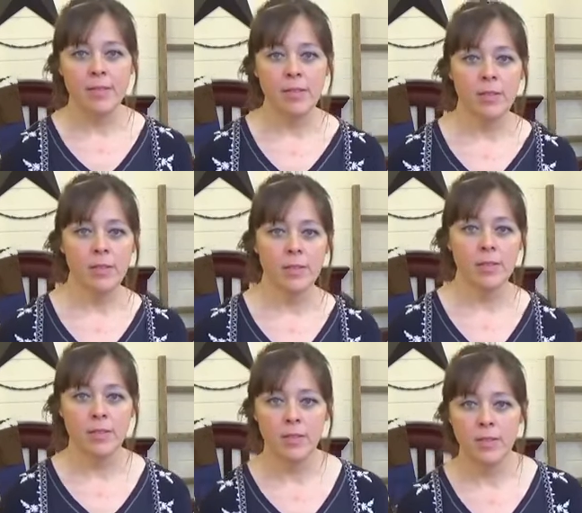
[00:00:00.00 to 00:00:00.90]

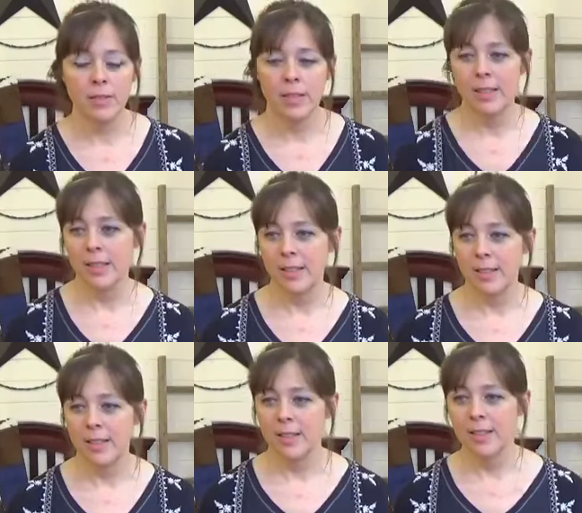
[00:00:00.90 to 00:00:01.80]

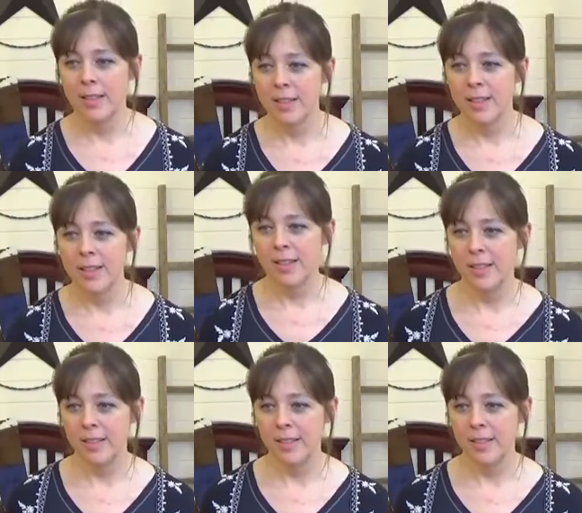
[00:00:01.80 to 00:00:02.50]
No one is speaking in this clip.